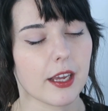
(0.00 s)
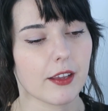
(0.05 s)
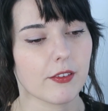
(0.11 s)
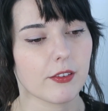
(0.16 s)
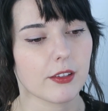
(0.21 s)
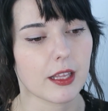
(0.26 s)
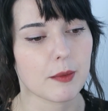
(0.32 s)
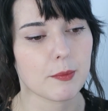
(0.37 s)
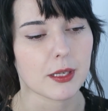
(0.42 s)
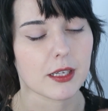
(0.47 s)
I
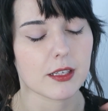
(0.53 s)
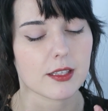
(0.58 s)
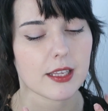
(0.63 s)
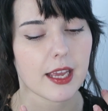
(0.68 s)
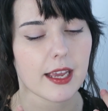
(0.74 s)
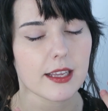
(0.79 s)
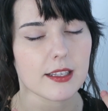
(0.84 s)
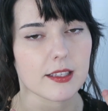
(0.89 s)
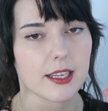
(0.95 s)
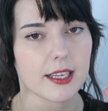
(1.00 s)
feel like because it
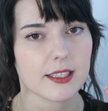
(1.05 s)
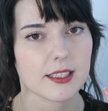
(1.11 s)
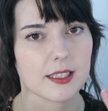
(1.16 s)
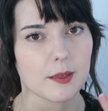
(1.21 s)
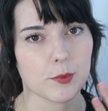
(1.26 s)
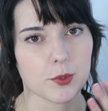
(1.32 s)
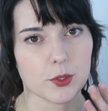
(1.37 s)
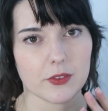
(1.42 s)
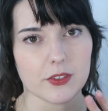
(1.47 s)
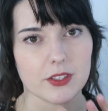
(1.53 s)
has like
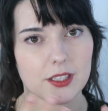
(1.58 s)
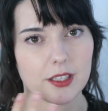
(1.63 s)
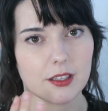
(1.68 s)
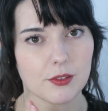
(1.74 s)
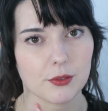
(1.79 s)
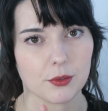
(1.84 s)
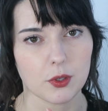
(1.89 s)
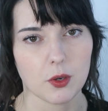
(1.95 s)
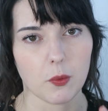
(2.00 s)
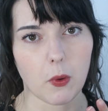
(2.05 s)
some sort of
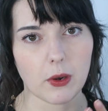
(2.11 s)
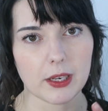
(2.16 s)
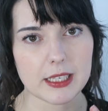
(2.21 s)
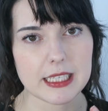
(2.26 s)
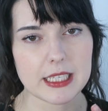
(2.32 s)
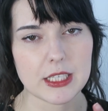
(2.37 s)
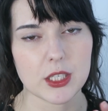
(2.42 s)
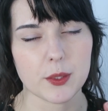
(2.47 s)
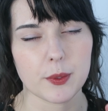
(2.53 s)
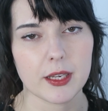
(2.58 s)
see-through
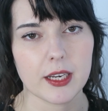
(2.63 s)
quality to